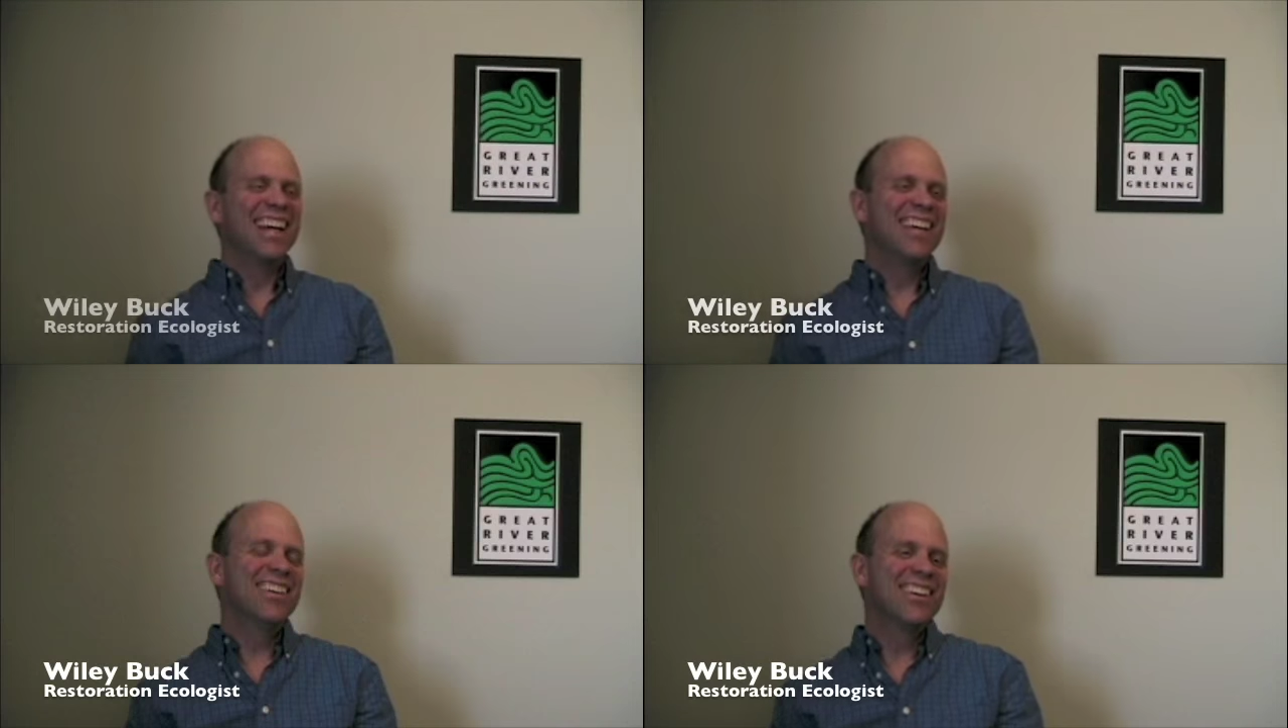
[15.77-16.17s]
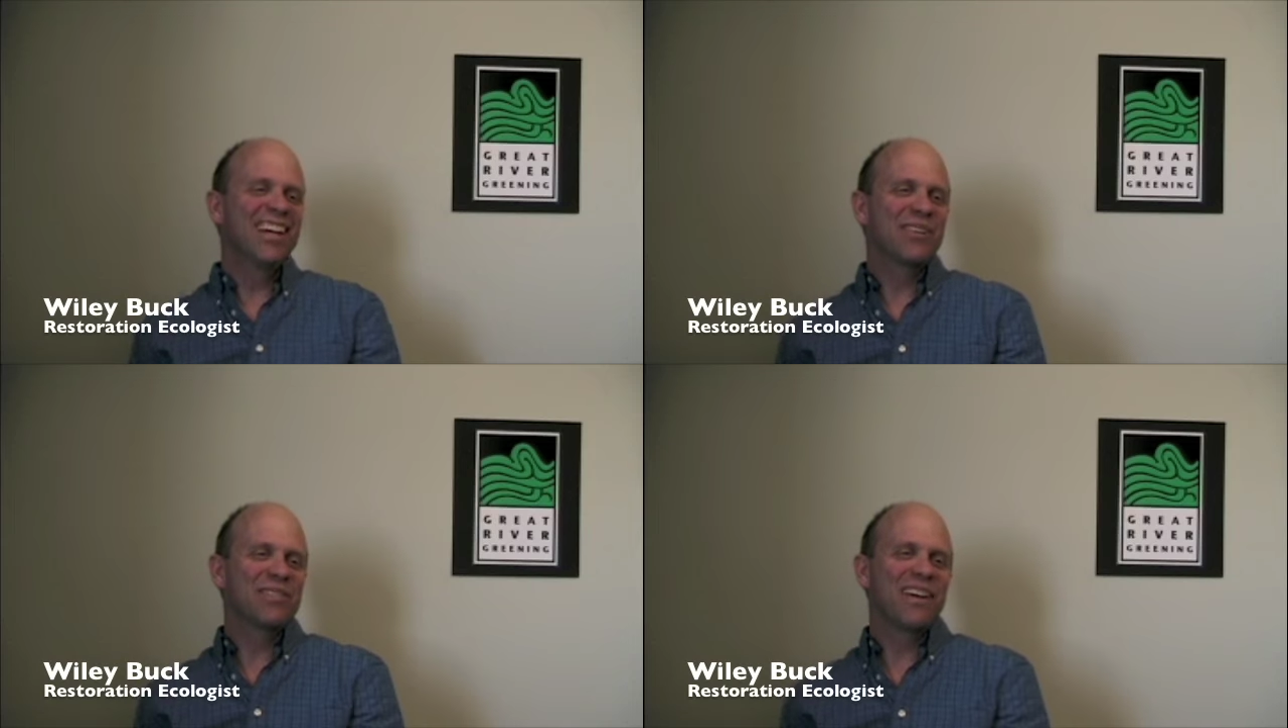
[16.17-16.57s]
Eagle
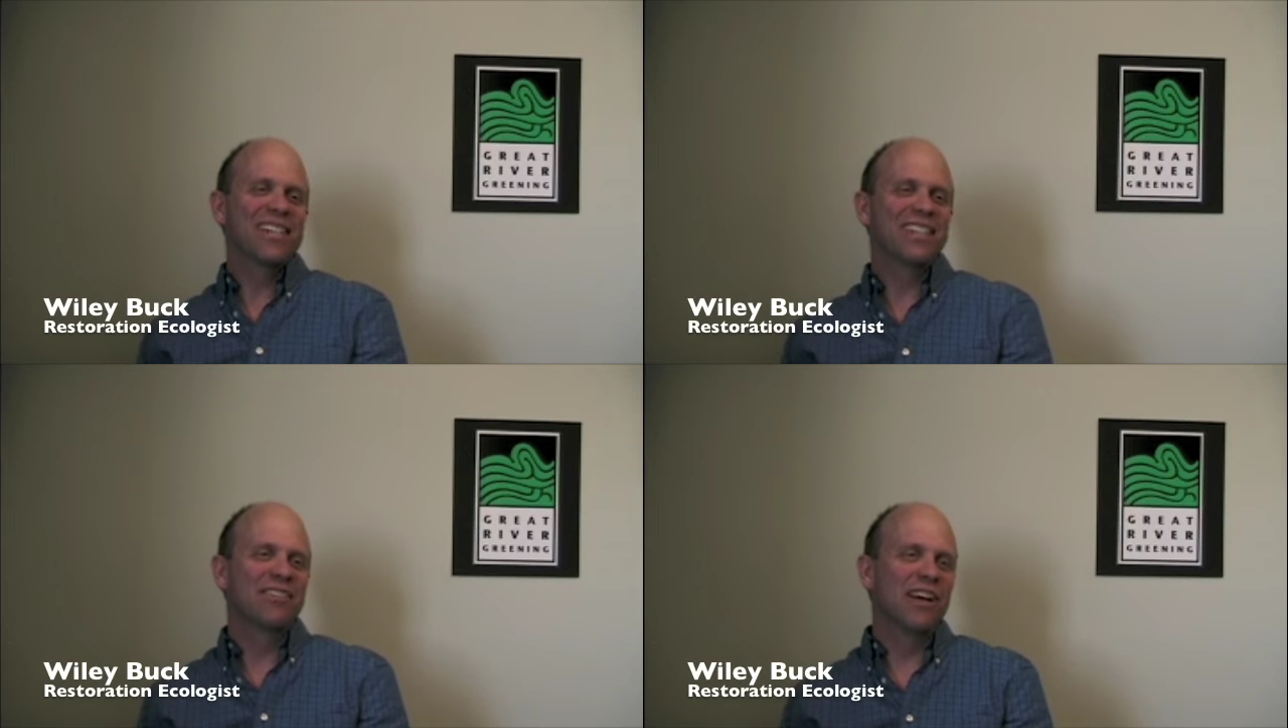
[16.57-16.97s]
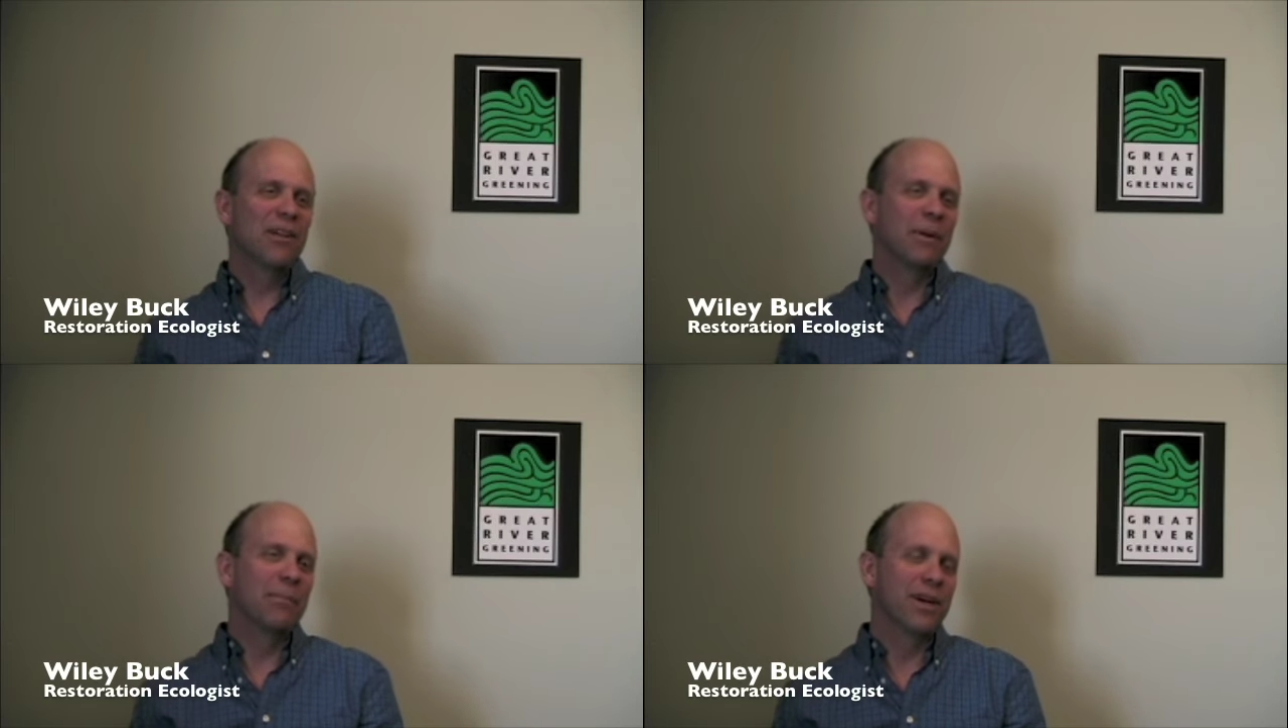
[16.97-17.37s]
Creek was facing
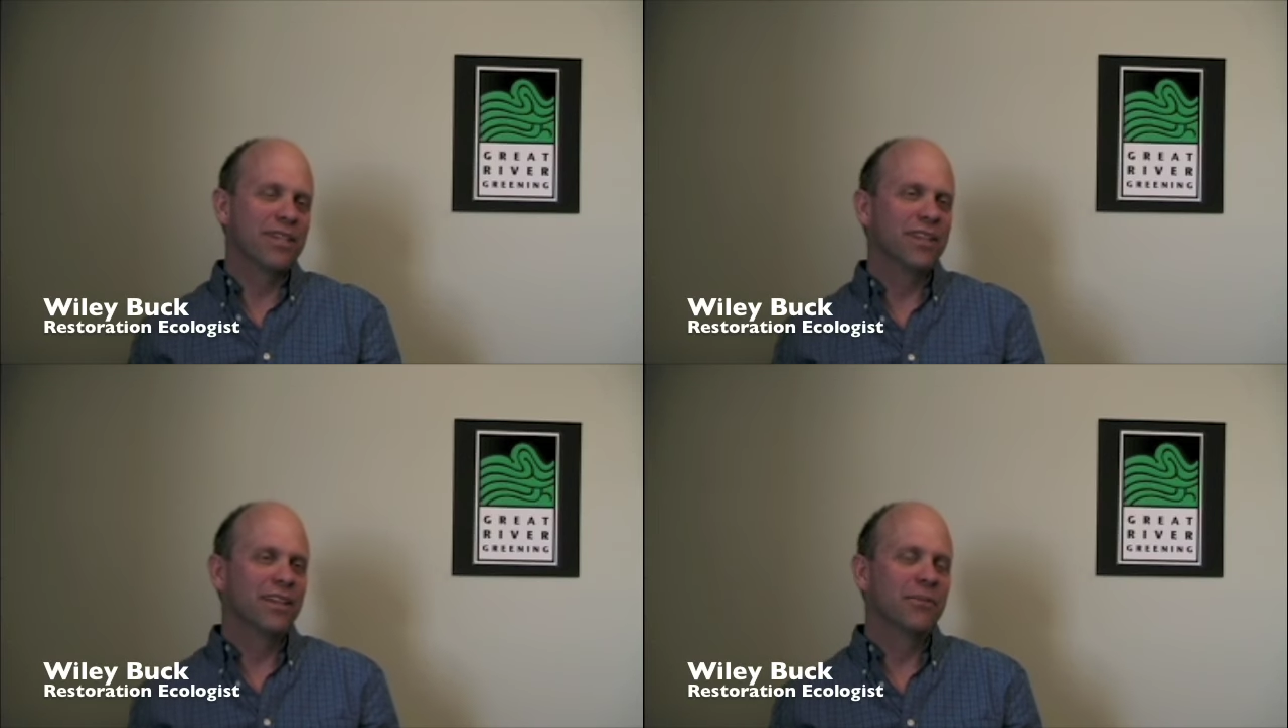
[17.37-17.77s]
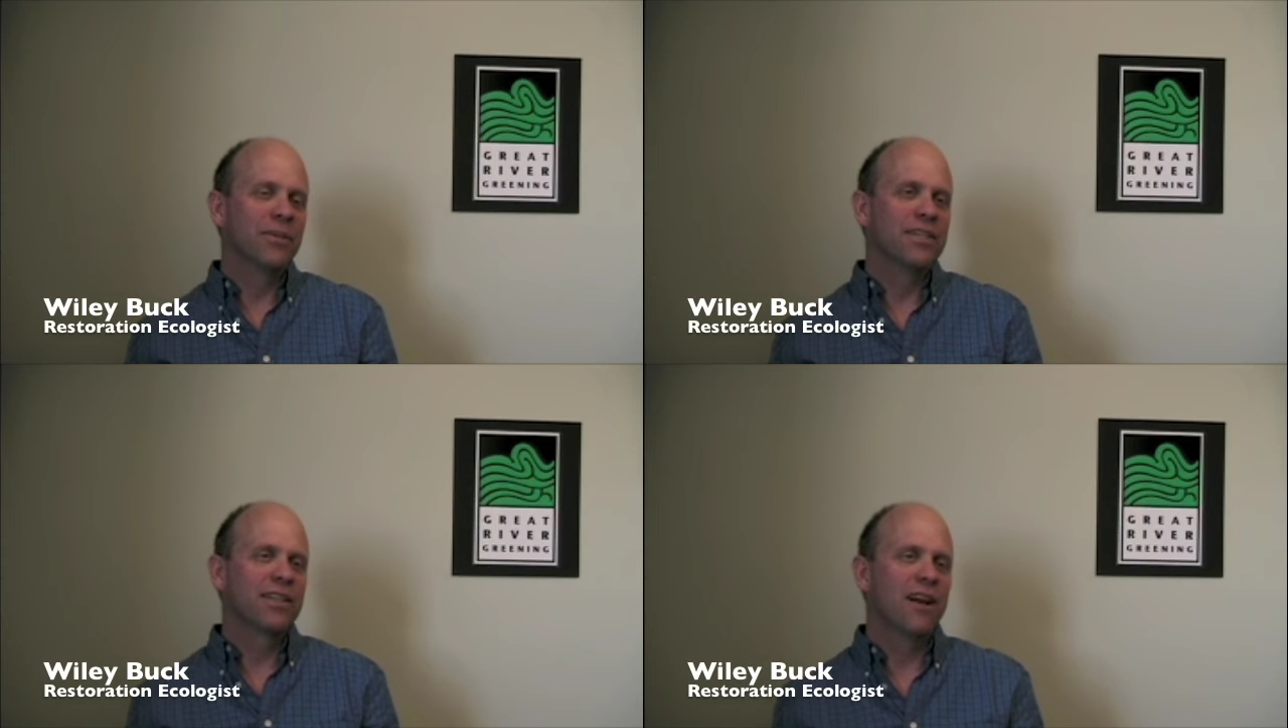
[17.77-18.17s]
development pressure. It
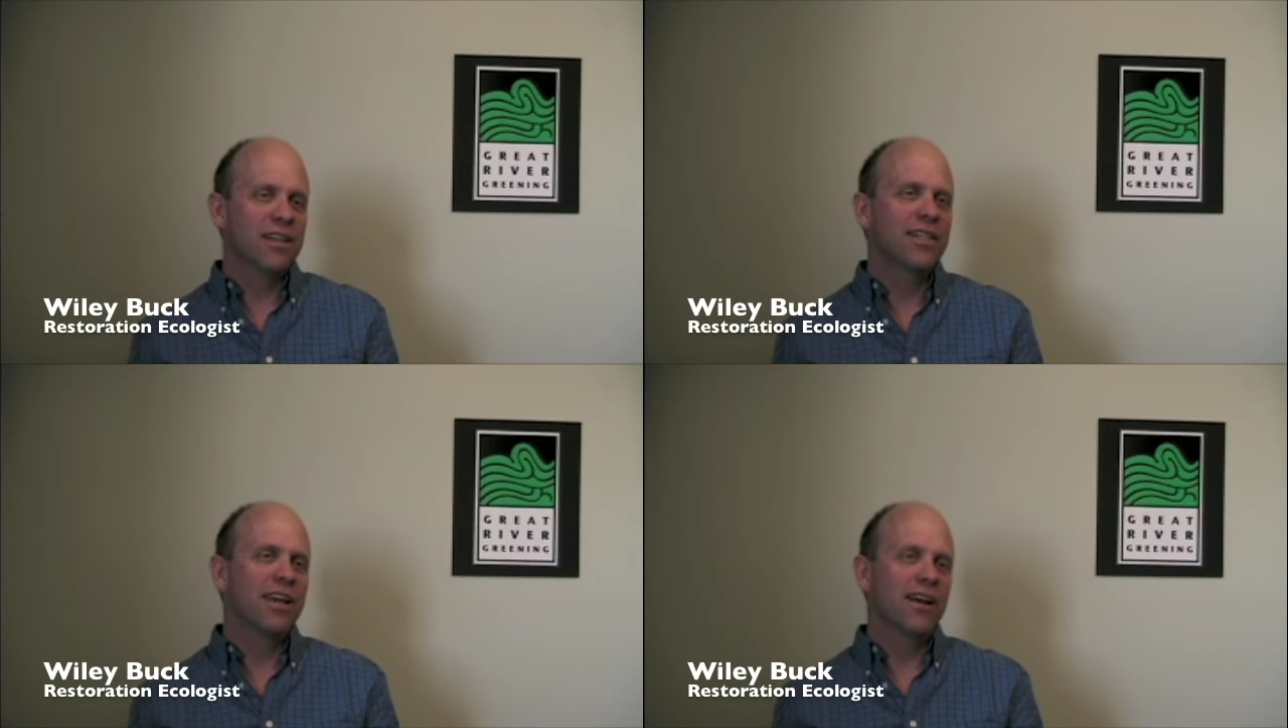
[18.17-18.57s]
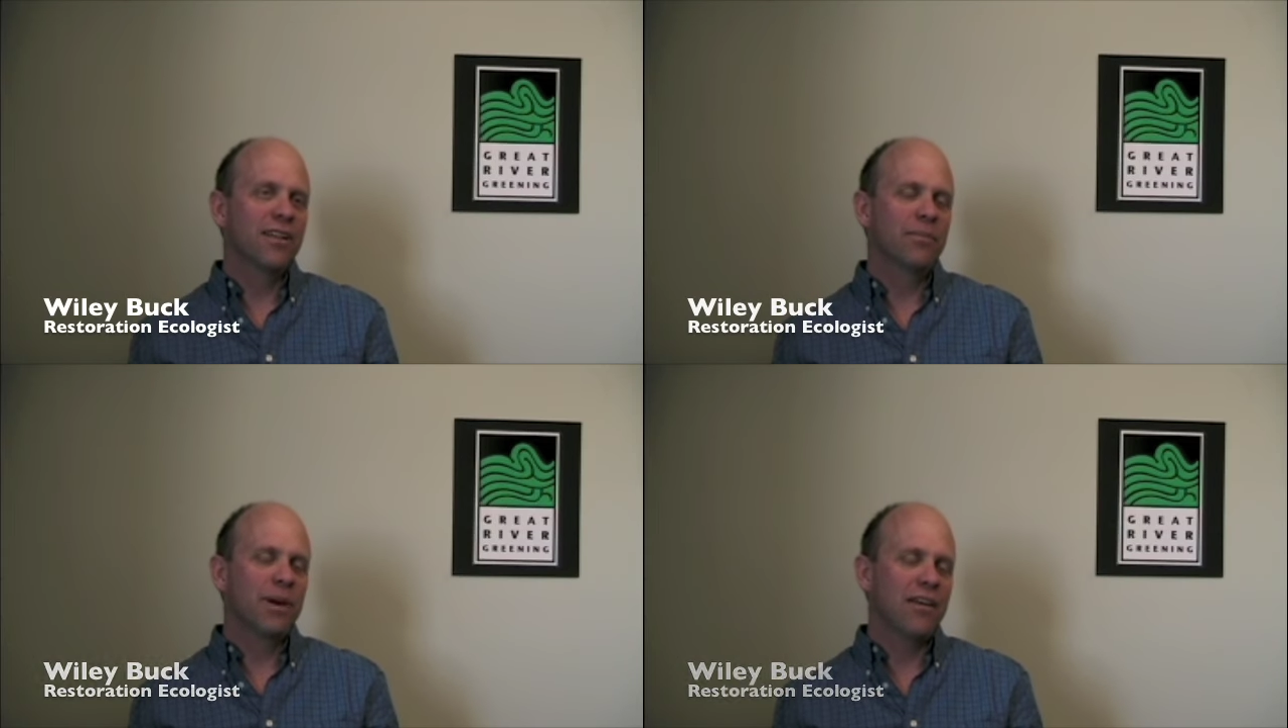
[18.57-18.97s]
was largely
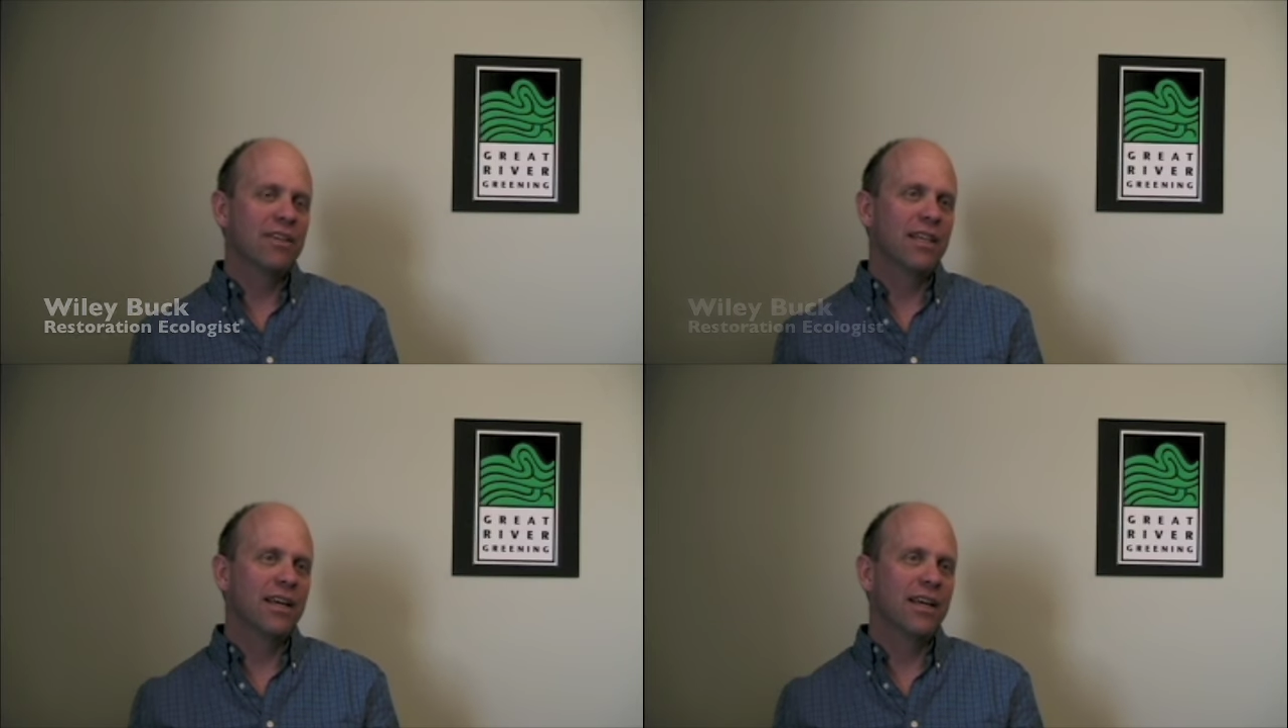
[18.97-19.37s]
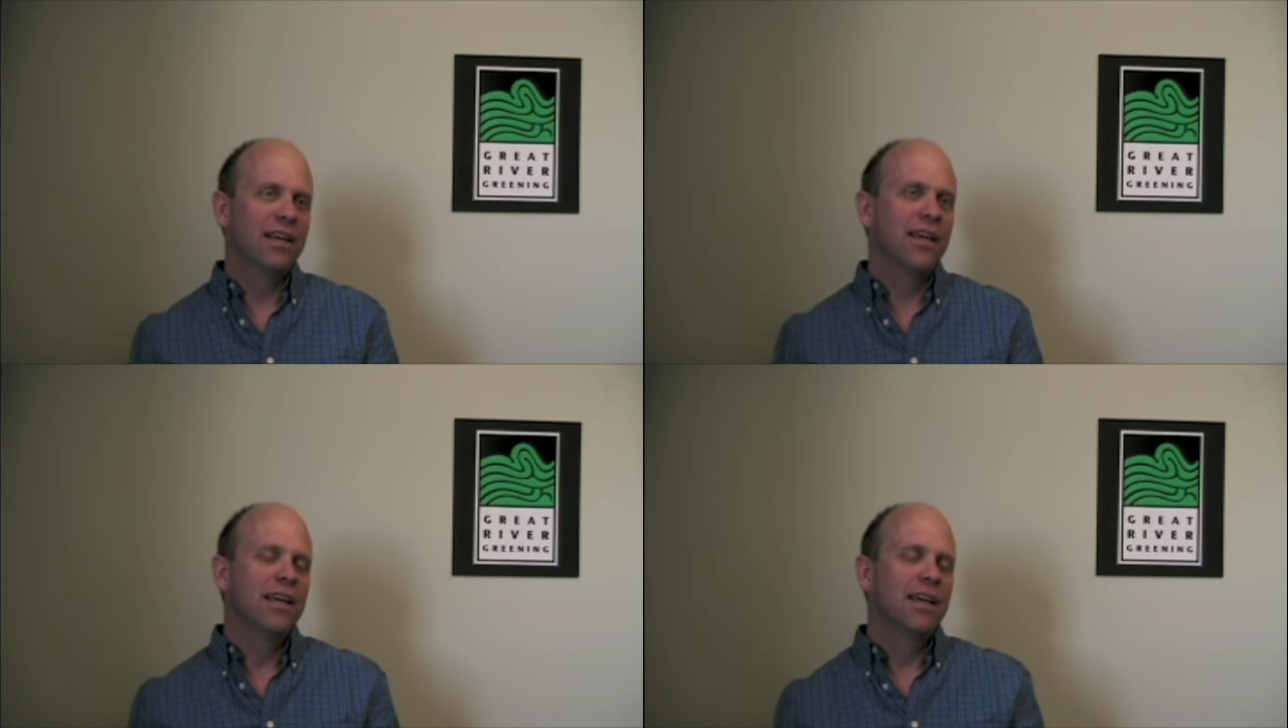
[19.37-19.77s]
held in private
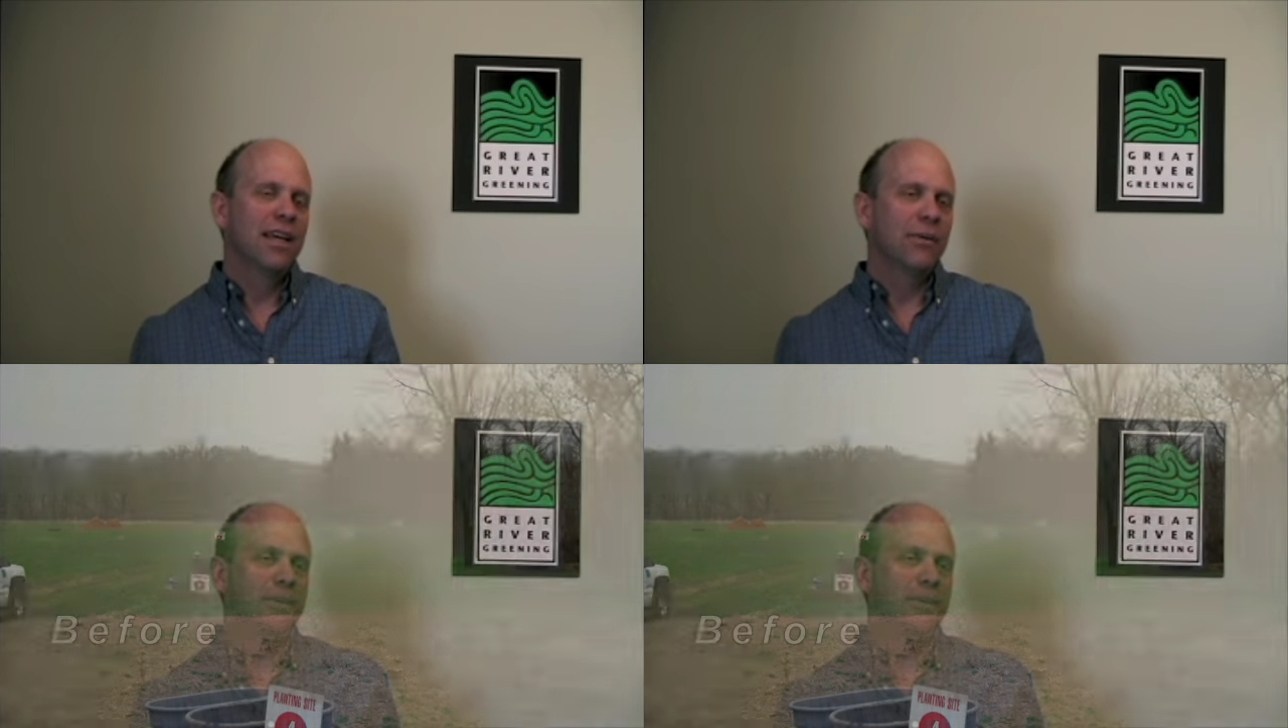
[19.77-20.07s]
land and